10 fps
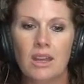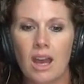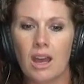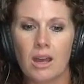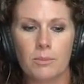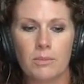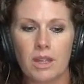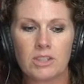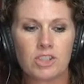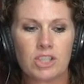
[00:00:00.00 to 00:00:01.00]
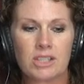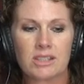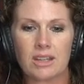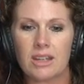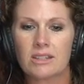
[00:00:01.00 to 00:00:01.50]

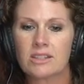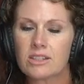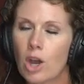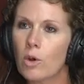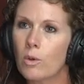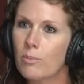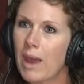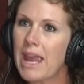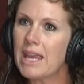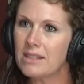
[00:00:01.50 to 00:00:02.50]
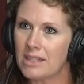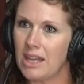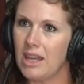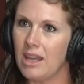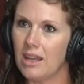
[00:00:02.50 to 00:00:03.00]
it's so
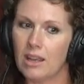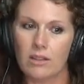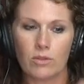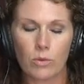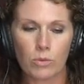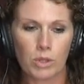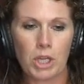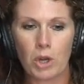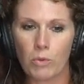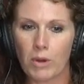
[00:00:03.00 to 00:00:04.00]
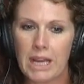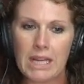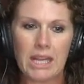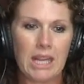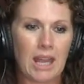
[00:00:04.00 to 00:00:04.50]
amazing.
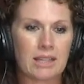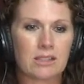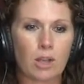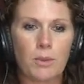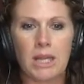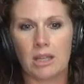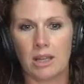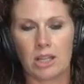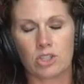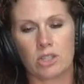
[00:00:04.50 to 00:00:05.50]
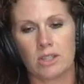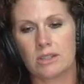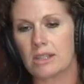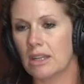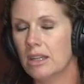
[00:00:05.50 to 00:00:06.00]
Randy has so many
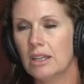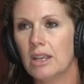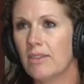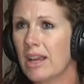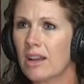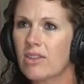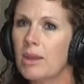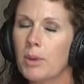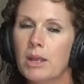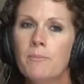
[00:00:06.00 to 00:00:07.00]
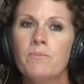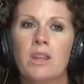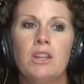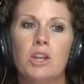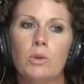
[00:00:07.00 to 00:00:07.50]
connections and that kind of thing, but
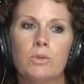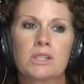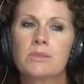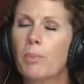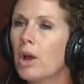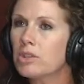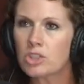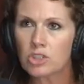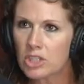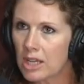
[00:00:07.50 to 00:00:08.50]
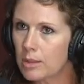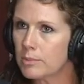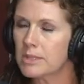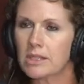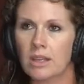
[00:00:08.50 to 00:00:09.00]
the
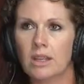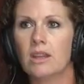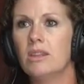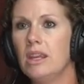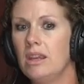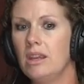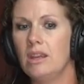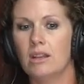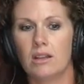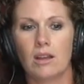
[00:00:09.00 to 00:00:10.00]
sponsorships, the